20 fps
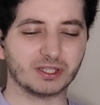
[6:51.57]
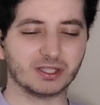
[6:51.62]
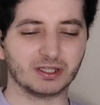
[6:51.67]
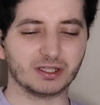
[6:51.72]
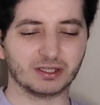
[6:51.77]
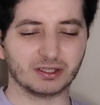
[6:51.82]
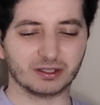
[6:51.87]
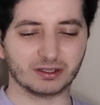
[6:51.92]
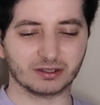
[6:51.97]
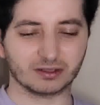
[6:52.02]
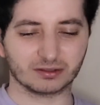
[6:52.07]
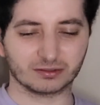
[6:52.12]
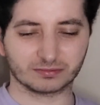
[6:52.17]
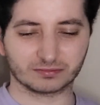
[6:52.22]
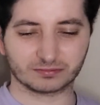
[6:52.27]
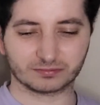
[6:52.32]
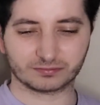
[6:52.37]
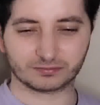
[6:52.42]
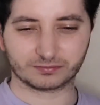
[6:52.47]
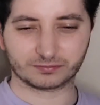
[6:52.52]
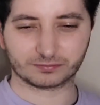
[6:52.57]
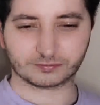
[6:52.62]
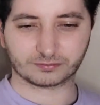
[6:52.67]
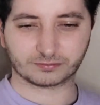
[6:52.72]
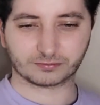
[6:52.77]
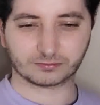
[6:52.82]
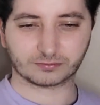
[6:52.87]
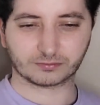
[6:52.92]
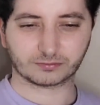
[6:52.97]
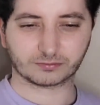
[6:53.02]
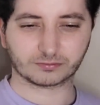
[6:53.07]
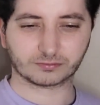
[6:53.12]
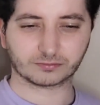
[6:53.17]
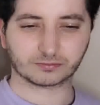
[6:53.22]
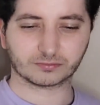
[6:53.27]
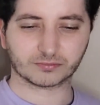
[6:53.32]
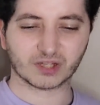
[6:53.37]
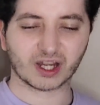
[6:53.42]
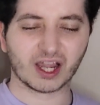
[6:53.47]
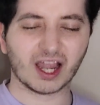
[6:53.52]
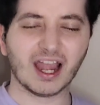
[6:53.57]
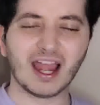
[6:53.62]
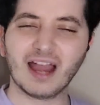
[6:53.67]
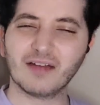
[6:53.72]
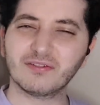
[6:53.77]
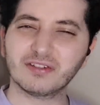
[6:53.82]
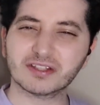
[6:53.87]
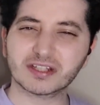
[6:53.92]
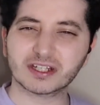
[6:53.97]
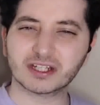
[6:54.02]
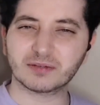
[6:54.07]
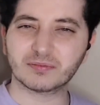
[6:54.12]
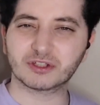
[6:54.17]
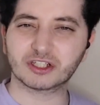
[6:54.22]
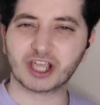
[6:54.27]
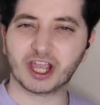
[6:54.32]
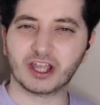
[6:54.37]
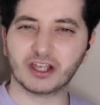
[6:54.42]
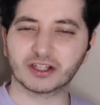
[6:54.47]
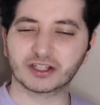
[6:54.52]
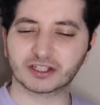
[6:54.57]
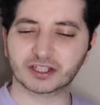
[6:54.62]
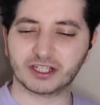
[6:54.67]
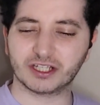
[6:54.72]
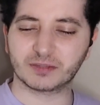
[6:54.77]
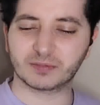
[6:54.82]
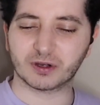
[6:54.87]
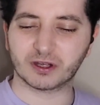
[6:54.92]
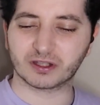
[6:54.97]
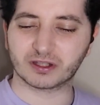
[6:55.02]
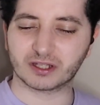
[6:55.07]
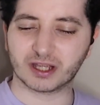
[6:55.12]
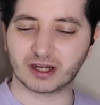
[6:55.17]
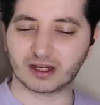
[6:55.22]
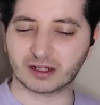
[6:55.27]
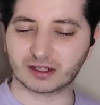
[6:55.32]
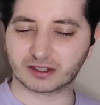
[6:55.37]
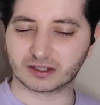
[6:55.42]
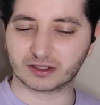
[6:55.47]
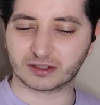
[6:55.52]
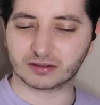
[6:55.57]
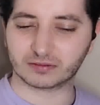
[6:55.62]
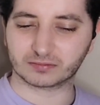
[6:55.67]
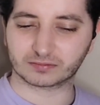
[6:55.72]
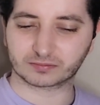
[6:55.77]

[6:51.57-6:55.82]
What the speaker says: thinking.I haven't seen him change his personality.